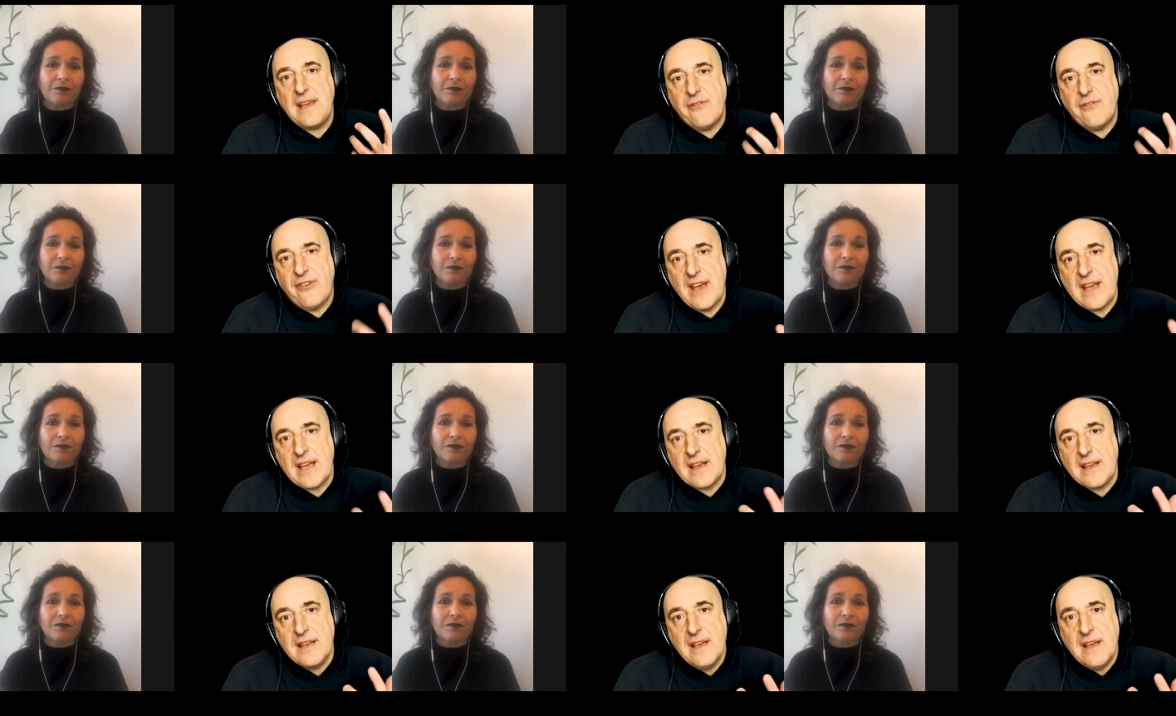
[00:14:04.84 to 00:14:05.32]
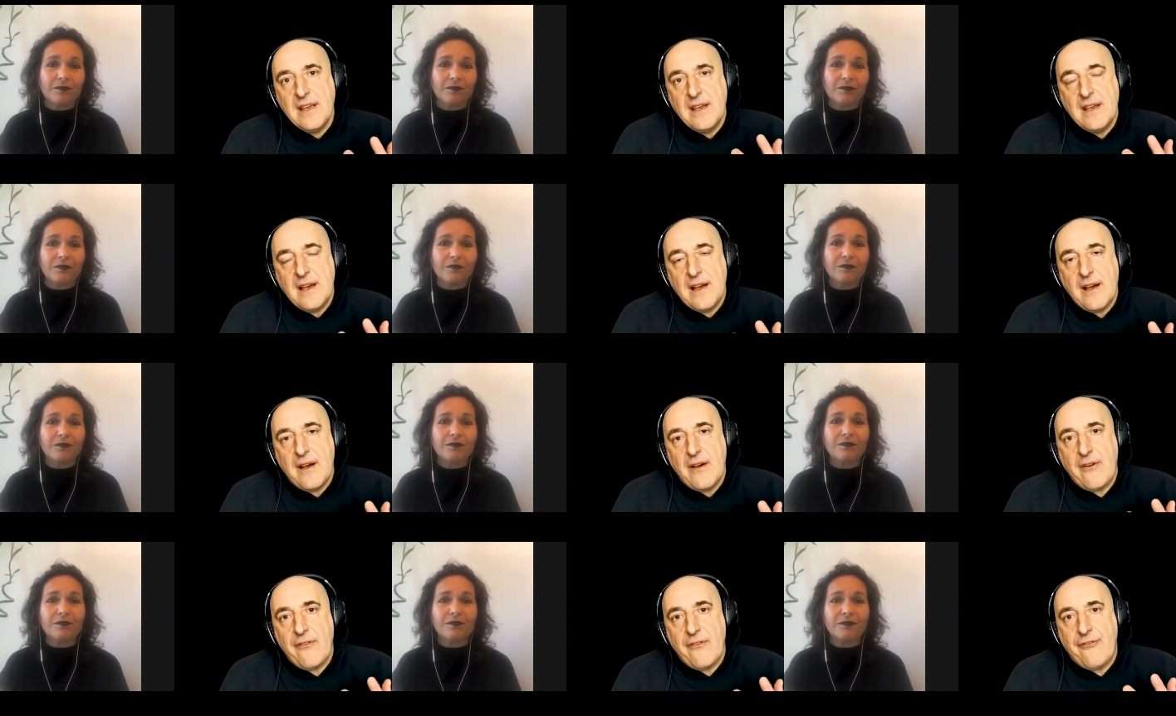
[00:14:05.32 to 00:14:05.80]
Speaker 1: thing.
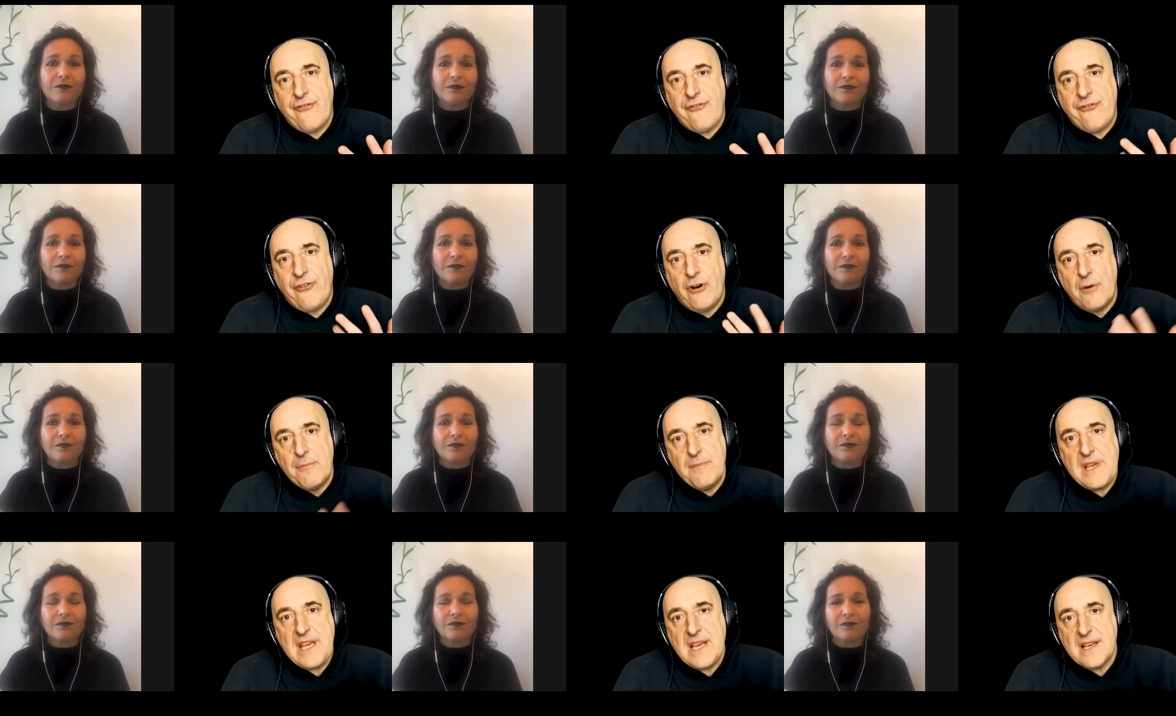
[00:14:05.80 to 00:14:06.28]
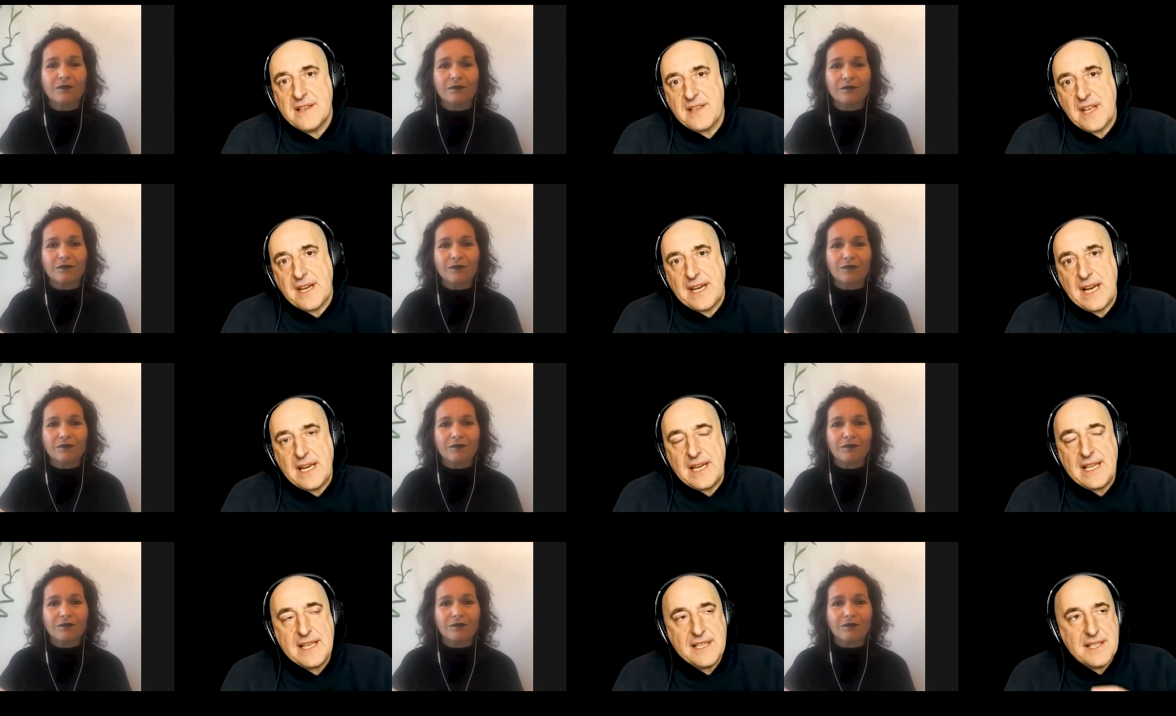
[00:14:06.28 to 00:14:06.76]
For me, as an
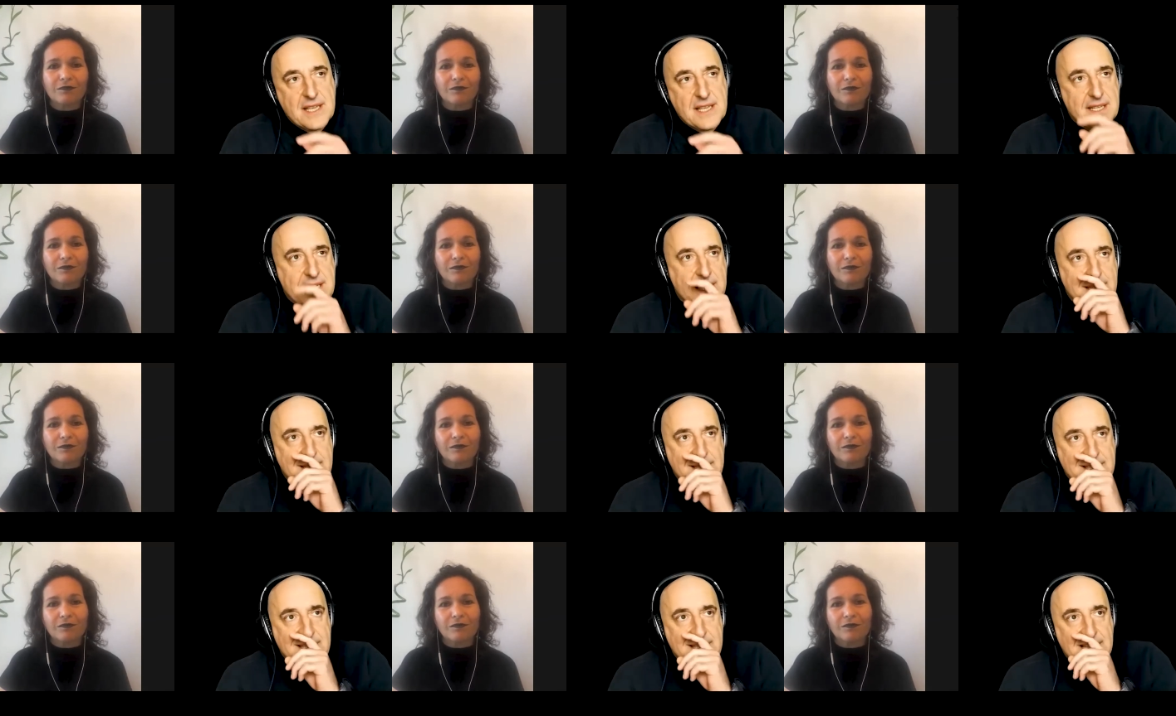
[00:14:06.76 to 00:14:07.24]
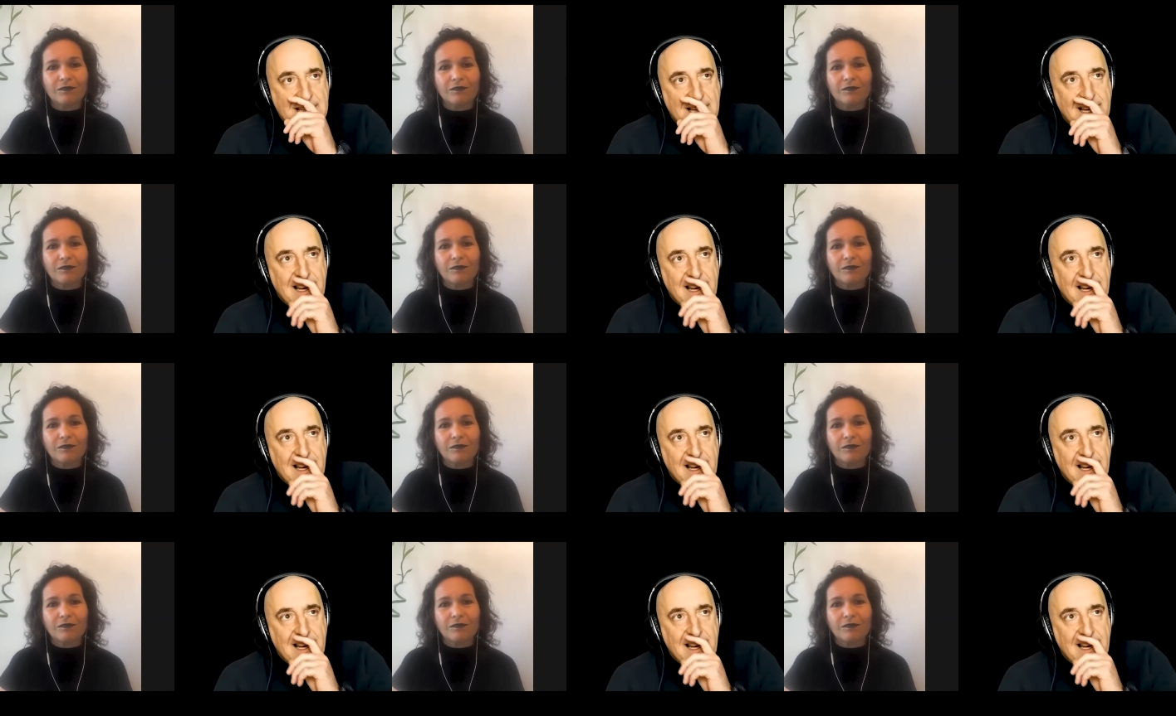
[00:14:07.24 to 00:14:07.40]
anesthetist,